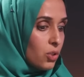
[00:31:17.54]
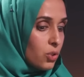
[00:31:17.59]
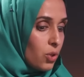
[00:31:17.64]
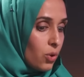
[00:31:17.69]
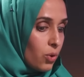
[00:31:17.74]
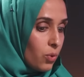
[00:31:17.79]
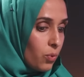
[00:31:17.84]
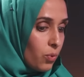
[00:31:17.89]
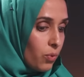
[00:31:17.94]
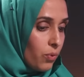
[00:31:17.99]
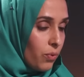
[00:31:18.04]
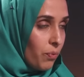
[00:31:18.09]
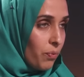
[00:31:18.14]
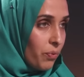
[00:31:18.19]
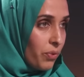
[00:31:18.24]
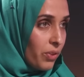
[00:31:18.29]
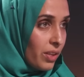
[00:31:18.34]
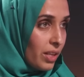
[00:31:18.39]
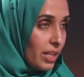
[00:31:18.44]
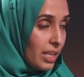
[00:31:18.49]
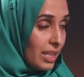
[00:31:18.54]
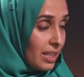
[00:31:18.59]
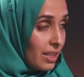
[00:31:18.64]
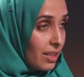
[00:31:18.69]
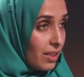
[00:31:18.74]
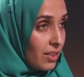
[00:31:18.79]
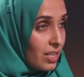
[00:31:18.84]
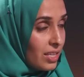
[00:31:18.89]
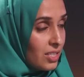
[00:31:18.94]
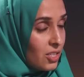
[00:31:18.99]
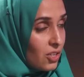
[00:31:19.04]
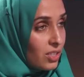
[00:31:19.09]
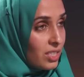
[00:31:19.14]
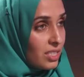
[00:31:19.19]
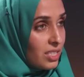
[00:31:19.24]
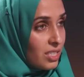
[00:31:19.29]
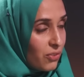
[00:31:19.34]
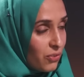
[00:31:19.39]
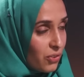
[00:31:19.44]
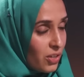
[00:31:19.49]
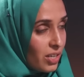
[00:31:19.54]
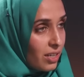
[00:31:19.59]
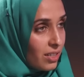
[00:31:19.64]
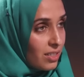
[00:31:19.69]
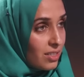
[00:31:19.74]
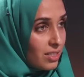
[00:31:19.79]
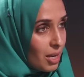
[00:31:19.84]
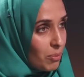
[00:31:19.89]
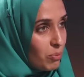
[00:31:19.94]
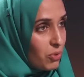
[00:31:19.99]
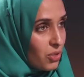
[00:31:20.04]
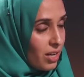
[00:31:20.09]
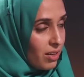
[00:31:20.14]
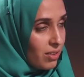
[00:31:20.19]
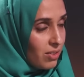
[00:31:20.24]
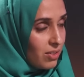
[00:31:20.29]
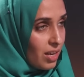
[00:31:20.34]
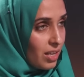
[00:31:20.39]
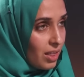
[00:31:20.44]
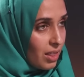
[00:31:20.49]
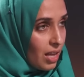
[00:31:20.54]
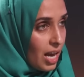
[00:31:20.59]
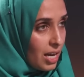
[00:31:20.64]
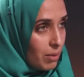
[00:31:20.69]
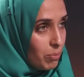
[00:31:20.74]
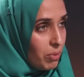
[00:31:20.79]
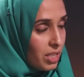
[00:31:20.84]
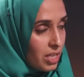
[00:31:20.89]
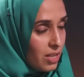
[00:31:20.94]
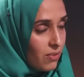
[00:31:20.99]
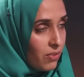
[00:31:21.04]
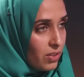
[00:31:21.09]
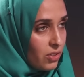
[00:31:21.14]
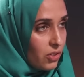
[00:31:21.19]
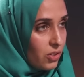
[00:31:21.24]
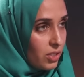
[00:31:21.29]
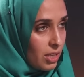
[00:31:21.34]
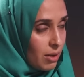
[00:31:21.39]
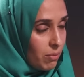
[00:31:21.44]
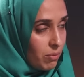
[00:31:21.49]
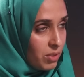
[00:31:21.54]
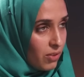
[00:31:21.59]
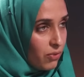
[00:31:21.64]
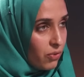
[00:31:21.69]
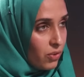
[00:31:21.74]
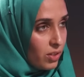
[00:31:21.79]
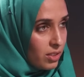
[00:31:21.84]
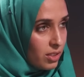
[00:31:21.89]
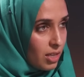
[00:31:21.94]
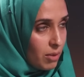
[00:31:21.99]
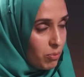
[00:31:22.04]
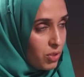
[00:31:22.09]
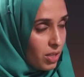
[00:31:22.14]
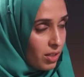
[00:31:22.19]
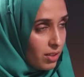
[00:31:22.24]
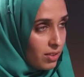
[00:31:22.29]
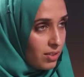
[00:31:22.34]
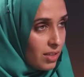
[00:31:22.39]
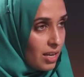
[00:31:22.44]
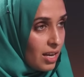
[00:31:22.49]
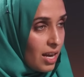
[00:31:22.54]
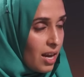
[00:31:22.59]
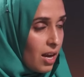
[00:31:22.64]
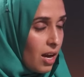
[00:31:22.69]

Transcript: So these are different subjects. I, I believe these are sub different subjects.